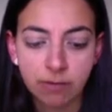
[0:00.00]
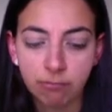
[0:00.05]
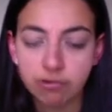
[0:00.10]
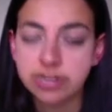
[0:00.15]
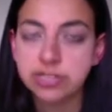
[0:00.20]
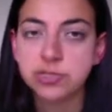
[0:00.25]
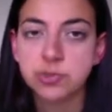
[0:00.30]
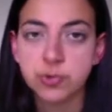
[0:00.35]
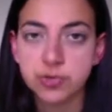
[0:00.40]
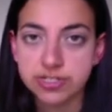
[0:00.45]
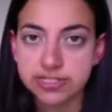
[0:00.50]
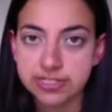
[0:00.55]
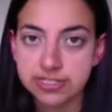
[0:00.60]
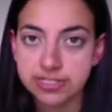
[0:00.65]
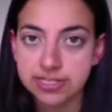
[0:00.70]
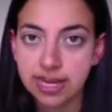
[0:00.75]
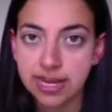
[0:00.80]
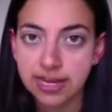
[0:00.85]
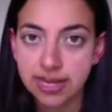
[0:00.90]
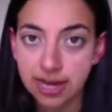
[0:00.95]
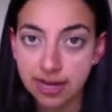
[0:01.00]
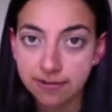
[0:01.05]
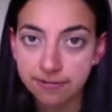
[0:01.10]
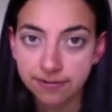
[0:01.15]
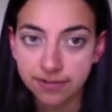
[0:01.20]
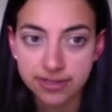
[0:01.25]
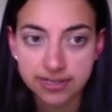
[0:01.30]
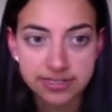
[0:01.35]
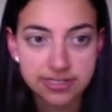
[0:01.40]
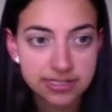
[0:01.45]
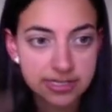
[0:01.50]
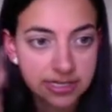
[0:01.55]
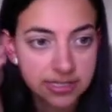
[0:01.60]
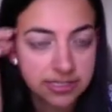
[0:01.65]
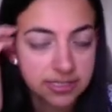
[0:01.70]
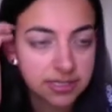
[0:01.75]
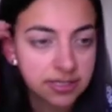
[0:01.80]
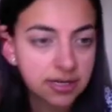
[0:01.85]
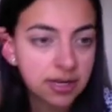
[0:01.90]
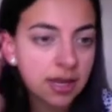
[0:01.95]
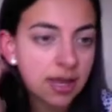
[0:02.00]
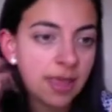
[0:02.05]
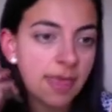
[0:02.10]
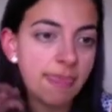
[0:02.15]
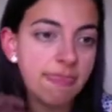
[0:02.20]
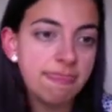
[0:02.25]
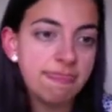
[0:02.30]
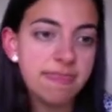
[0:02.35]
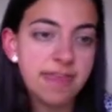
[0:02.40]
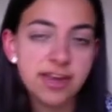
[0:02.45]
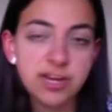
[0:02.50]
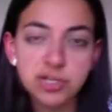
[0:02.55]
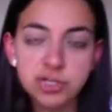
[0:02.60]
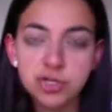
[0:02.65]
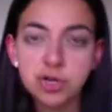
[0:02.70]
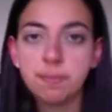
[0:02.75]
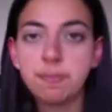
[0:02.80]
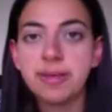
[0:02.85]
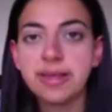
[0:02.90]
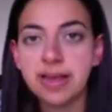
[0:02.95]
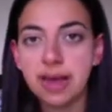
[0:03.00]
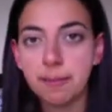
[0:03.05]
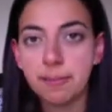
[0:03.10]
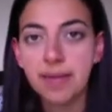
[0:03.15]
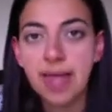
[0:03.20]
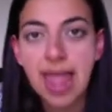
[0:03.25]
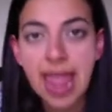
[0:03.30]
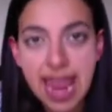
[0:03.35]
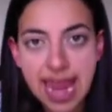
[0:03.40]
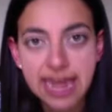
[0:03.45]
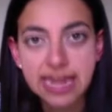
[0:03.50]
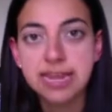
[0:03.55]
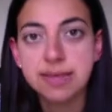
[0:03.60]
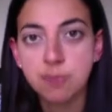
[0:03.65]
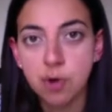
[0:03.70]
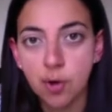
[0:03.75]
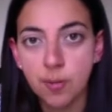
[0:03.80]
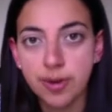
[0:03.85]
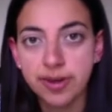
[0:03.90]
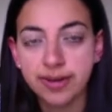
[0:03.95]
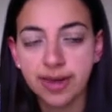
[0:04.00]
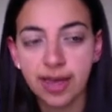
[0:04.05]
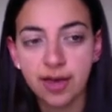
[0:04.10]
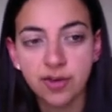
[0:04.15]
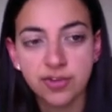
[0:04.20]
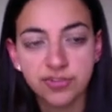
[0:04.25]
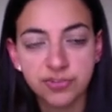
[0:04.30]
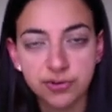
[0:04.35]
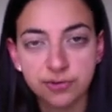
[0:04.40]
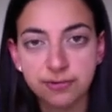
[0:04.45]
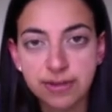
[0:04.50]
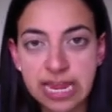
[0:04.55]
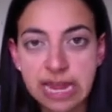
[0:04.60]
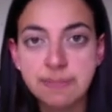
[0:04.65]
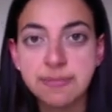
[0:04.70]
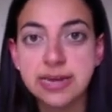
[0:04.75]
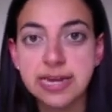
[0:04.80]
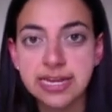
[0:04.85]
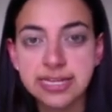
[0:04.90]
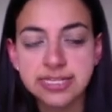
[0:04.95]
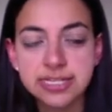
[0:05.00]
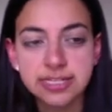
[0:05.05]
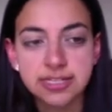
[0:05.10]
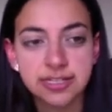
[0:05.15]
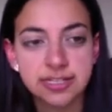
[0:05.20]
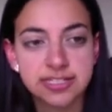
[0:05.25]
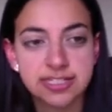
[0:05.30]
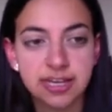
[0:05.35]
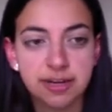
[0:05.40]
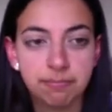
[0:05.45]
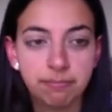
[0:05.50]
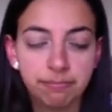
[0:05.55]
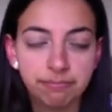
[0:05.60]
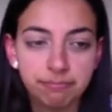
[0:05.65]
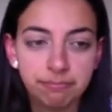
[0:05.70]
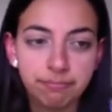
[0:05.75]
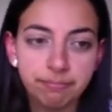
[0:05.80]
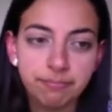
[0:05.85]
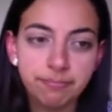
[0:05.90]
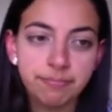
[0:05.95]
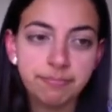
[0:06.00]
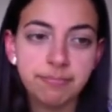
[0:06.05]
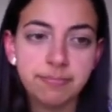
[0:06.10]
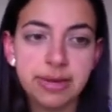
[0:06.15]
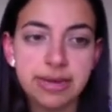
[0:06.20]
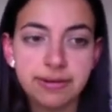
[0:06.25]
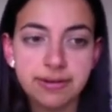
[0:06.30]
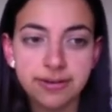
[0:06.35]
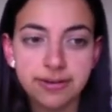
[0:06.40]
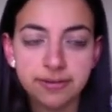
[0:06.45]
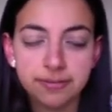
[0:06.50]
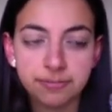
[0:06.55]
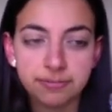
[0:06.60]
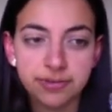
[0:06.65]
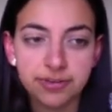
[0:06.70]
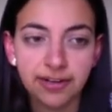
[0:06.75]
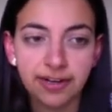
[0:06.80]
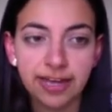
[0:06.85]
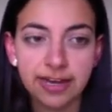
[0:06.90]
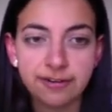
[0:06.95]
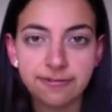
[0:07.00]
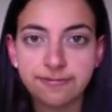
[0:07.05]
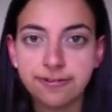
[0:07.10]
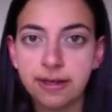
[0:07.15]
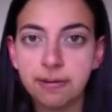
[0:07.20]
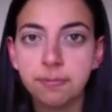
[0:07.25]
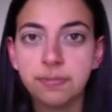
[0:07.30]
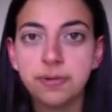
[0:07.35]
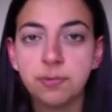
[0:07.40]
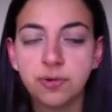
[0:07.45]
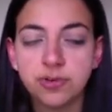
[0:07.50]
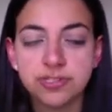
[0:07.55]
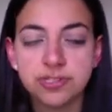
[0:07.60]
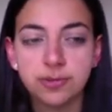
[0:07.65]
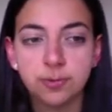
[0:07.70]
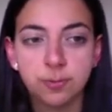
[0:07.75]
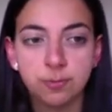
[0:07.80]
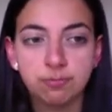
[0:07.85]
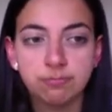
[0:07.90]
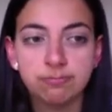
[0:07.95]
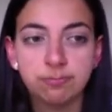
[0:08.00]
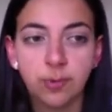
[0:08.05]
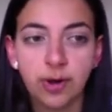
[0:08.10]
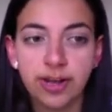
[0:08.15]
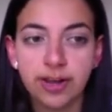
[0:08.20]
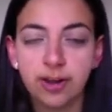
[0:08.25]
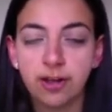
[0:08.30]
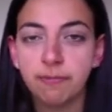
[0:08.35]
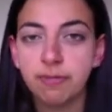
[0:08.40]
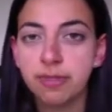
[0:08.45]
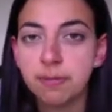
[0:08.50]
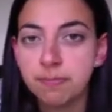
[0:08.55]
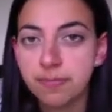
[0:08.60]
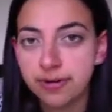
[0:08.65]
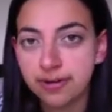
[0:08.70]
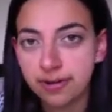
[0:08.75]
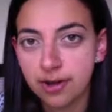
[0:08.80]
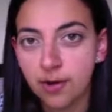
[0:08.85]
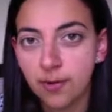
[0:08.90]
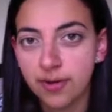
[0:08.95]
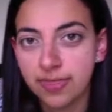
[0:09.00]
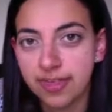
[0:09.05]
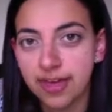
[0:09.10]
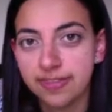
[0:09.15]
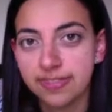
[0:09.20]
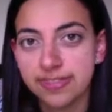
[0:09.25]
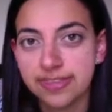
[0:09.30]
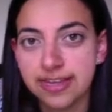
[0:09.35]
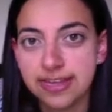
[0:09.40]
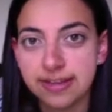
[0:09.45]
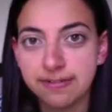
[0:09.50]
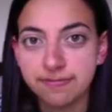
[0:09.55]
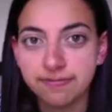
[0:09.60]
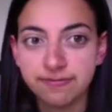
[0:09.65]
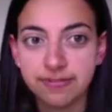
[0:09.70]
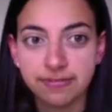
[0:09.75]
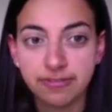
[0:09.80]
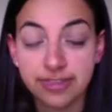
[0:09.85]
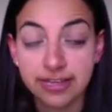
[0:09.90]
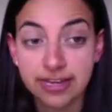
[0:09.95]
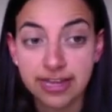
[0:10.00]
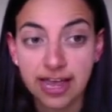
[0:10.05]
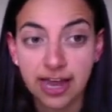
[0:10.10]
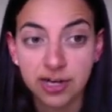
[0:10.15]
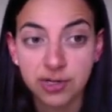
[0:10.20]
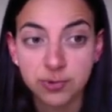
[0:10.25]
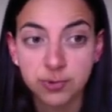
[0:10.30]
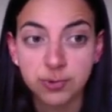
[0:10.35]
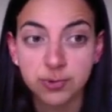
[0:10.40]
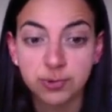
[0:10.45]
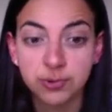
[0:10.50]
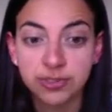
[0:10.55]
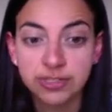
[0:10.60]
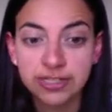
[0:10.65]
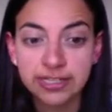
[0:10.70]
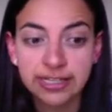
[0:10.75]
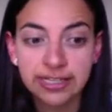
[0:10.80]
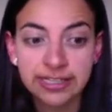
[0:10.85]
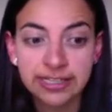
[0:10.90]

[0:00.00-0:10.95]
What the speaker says: resources yet for this season. They should be up any moment now. It's sort of imminent. They said mid to late Feb. We're still waiting on them, but knowing that the actual